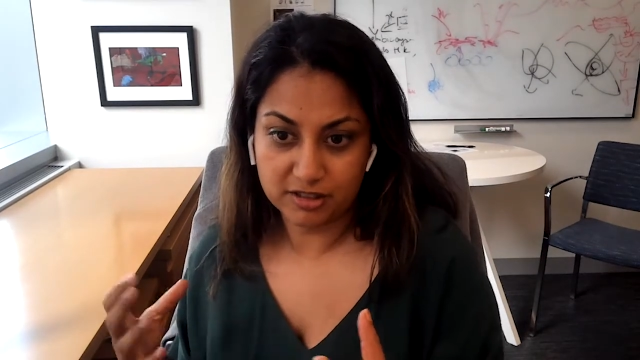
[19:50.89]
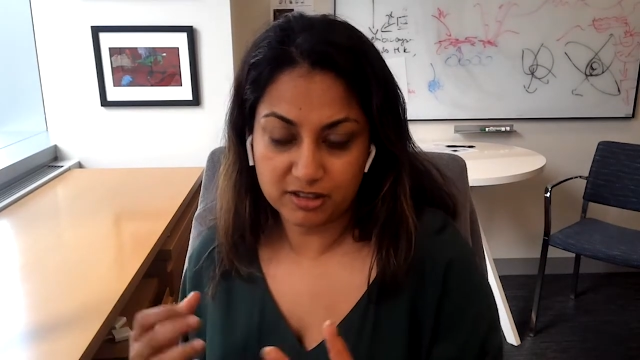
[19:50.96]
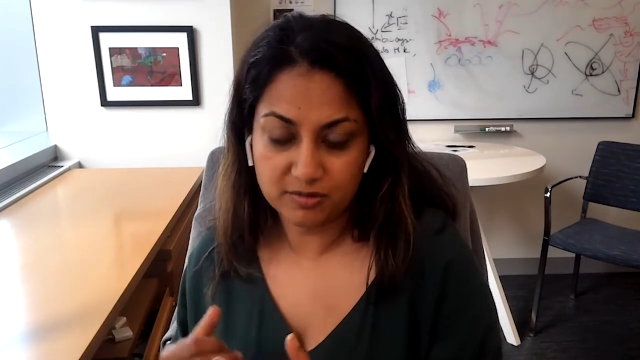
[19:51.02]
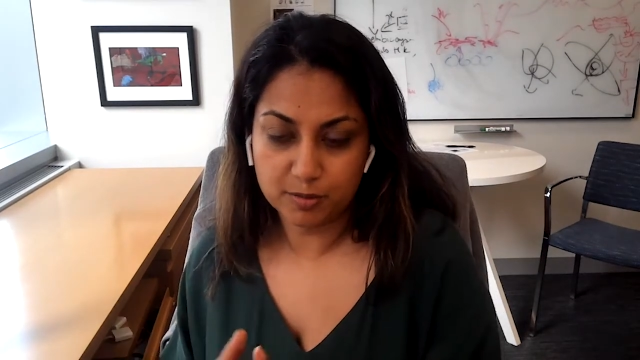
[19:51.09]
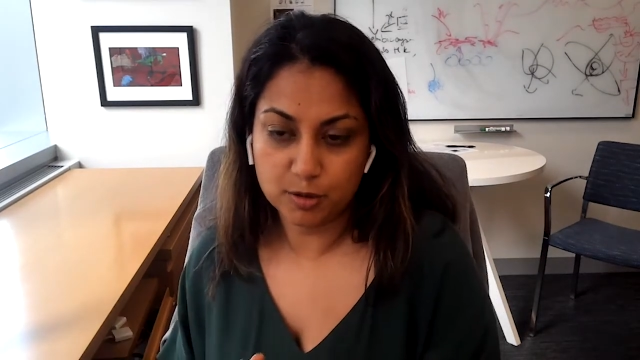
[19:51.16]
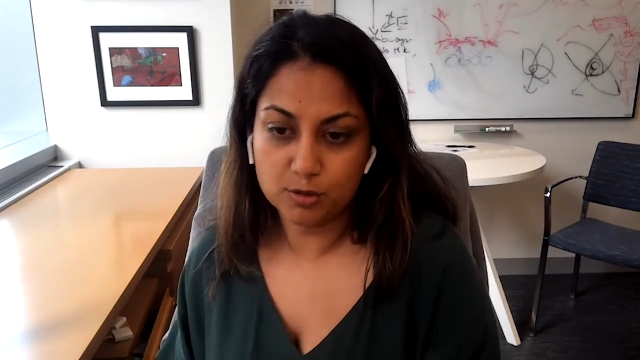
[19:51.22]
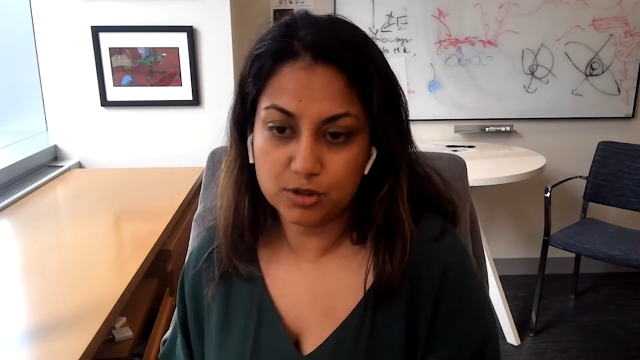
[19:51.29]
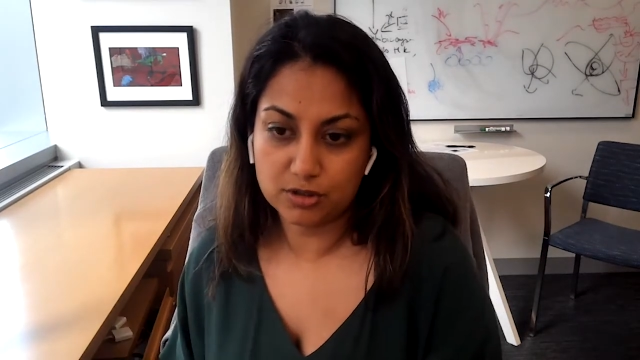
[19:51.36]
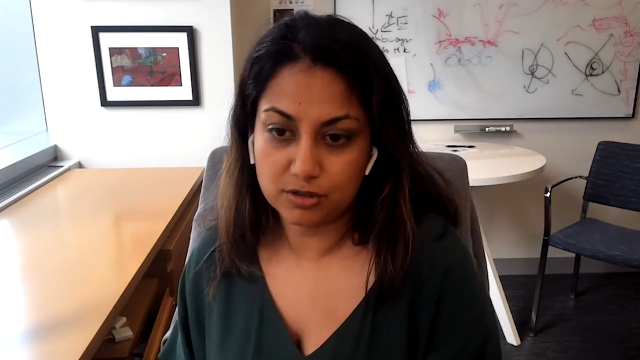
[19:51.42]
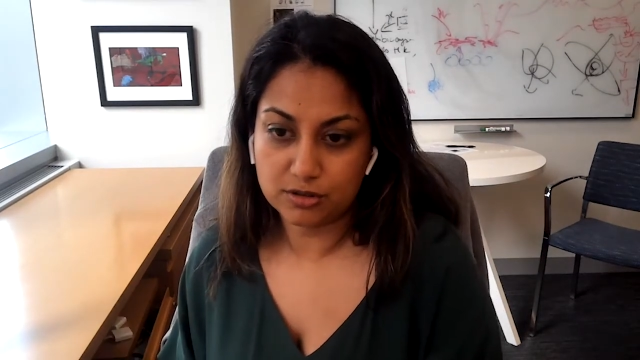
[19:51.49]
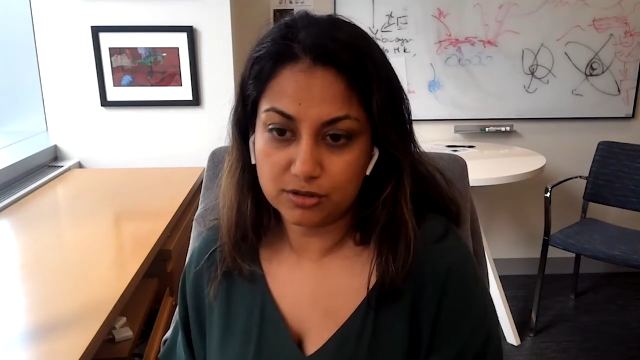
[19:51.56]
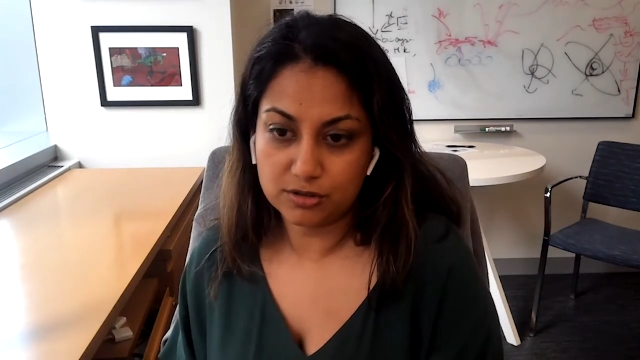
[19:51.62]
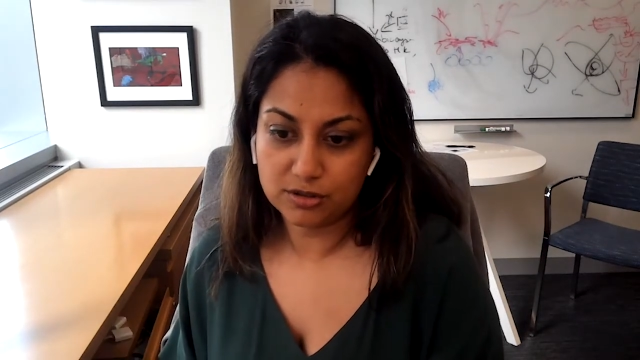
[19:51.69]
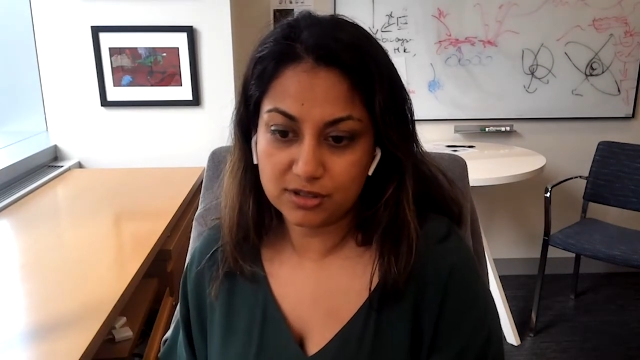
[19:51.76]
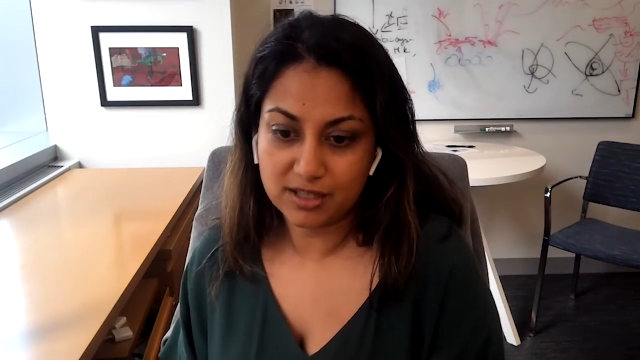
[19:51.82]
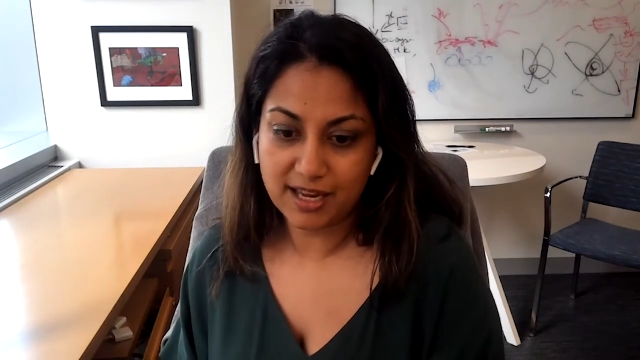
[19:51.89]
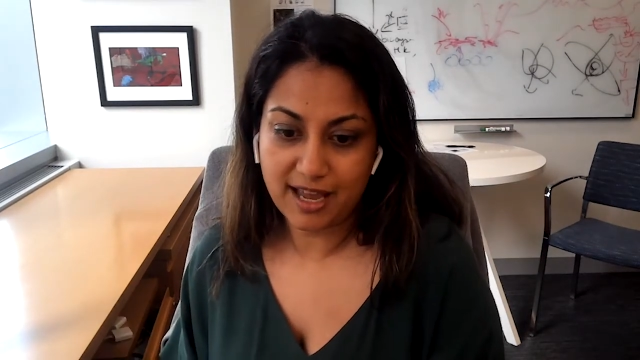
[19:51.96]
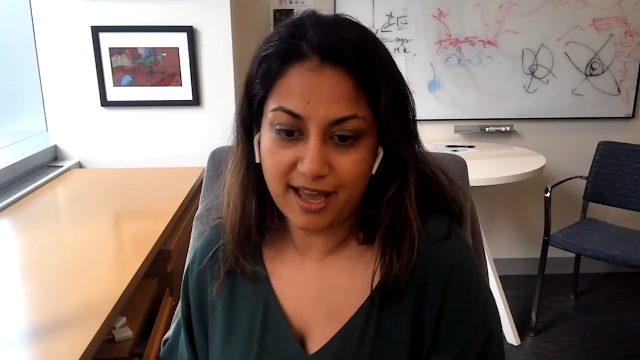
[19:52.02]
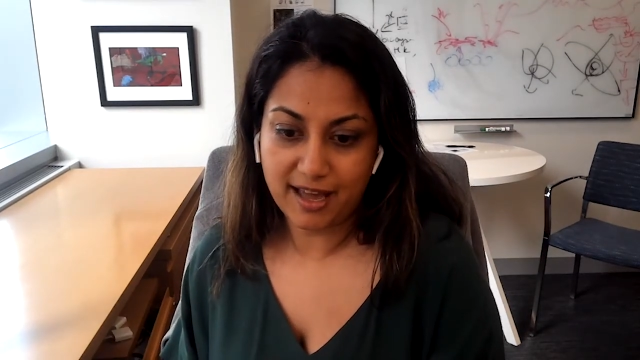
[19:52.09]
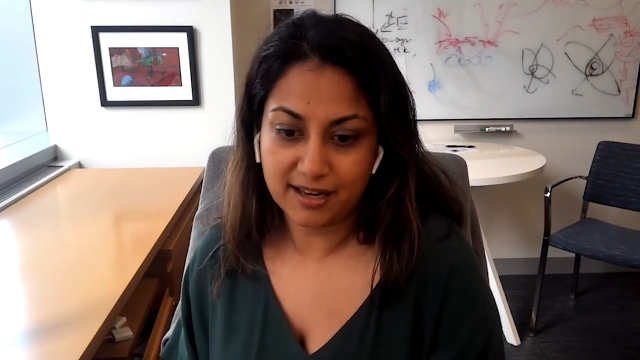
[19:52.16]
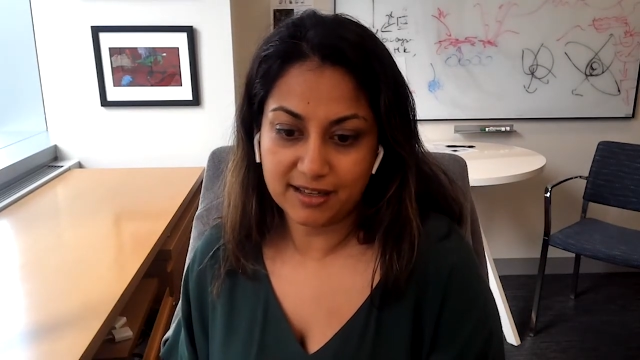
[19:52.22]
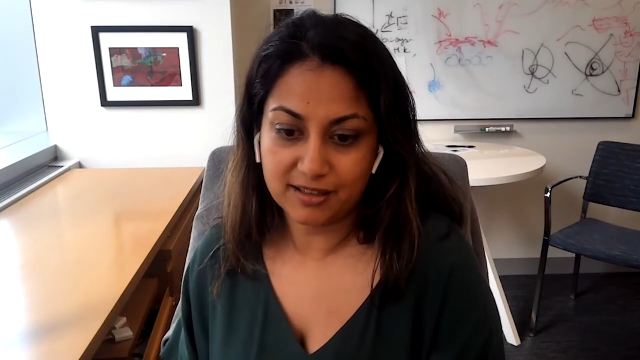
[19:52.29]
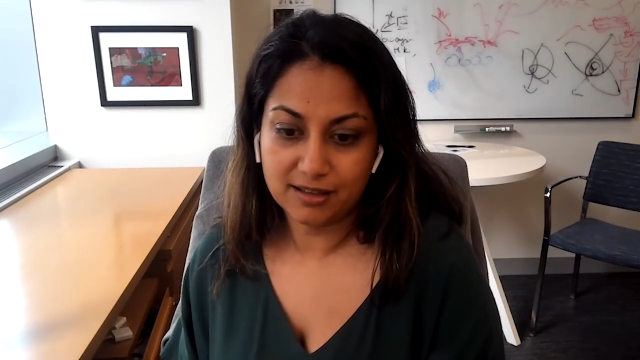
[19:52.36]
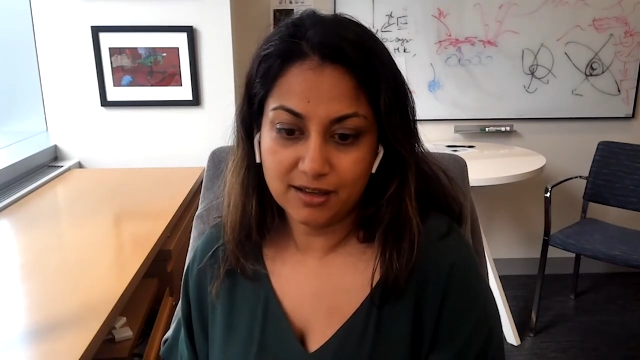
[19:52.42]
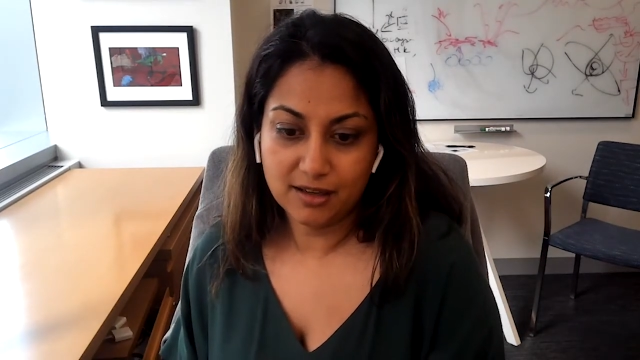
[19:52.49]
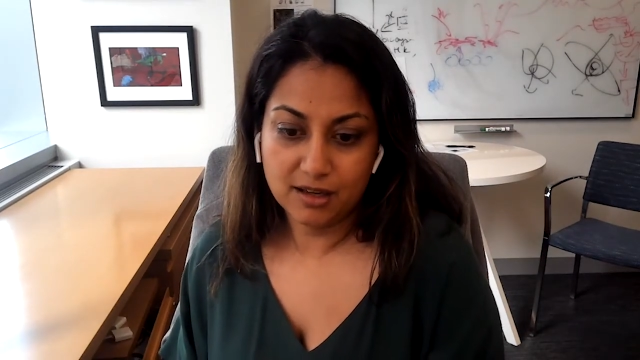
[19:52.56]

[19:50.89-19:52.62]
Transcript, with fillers: exposures, and